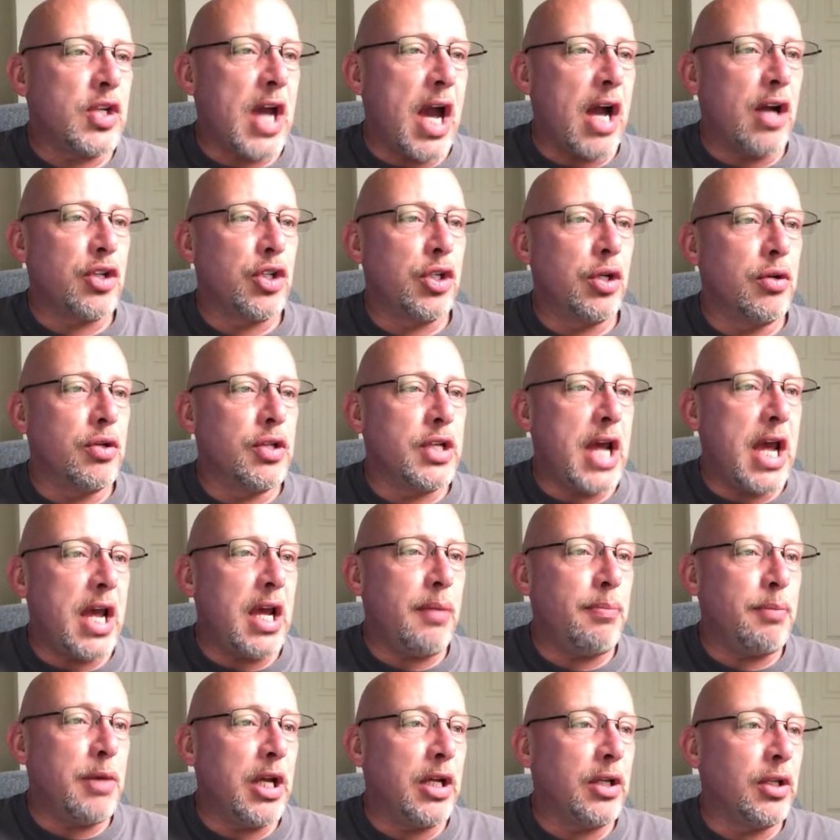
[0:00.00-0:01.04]
how's your day
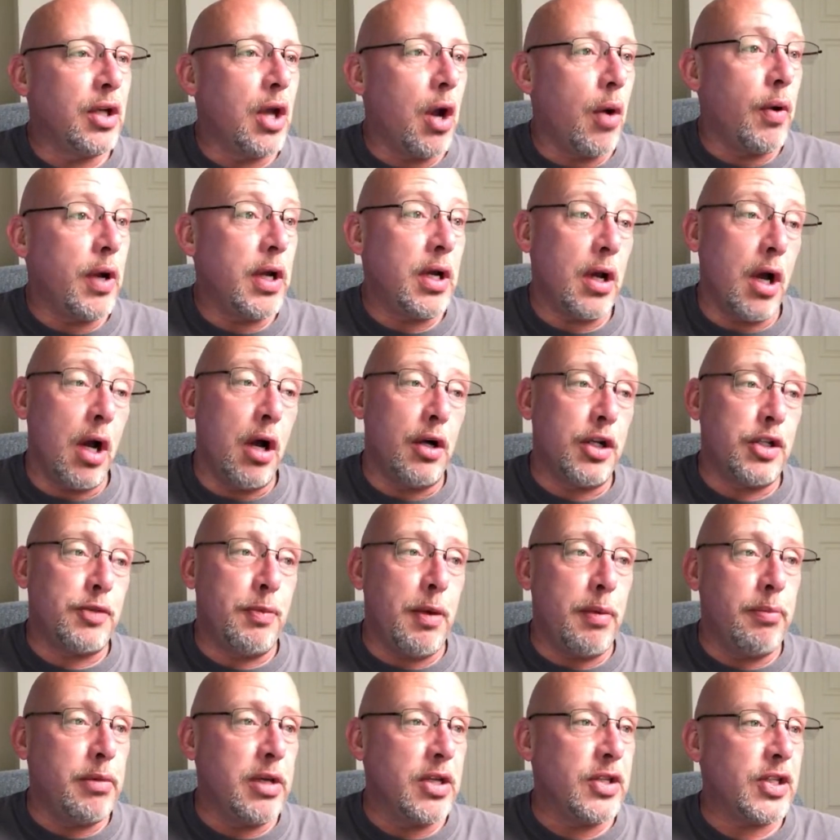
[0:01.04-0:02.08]
been going? Oh, it's
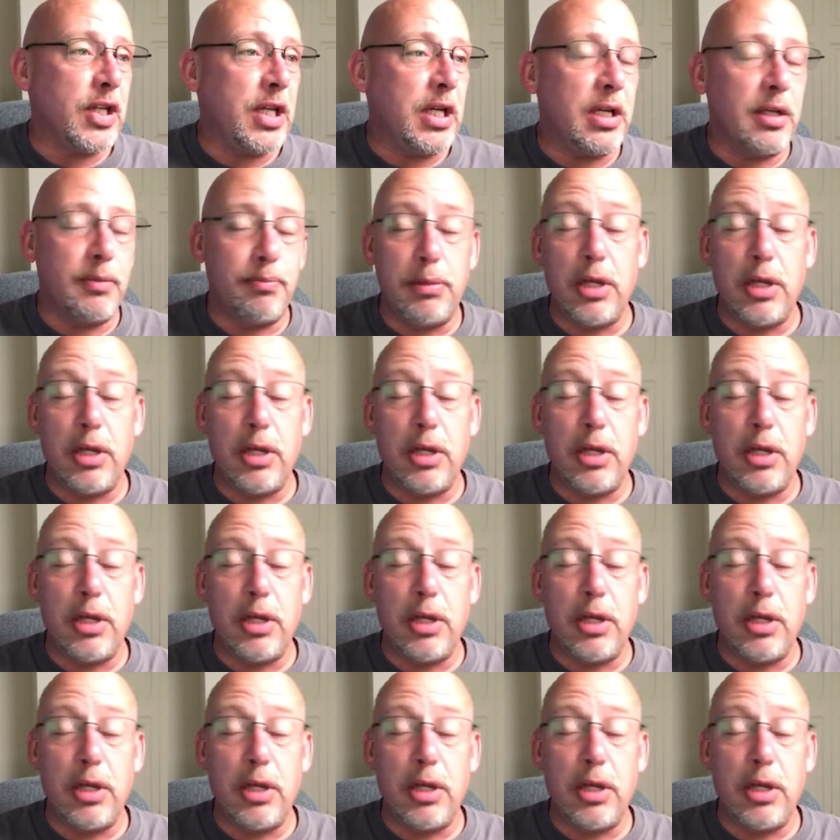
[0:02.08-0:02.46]
been busy.